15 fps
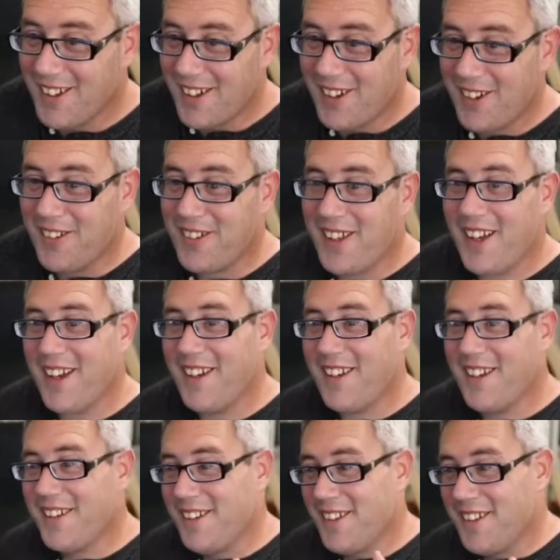Okay,
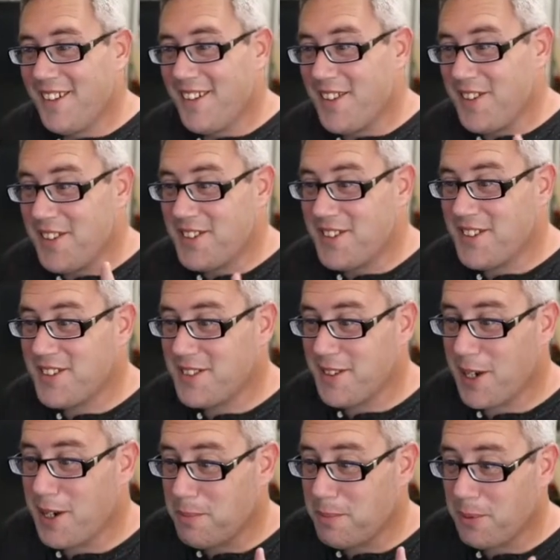this is
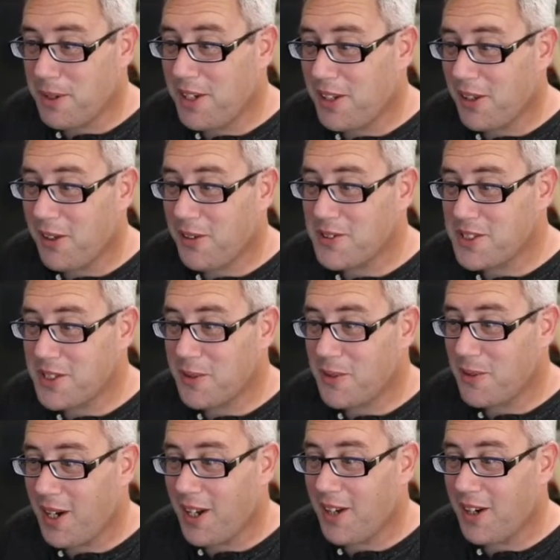uh, pretty close to the
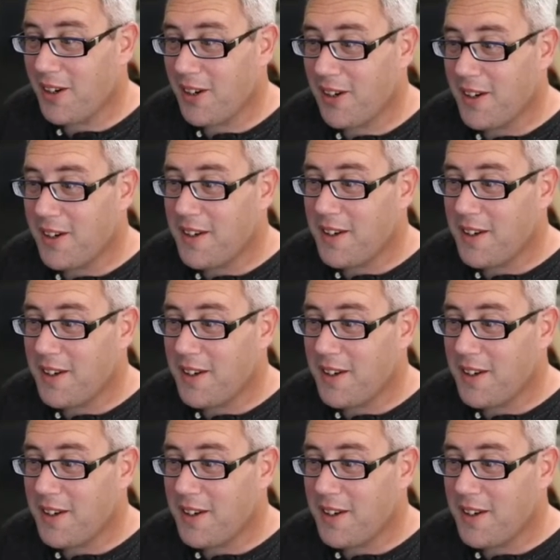wire.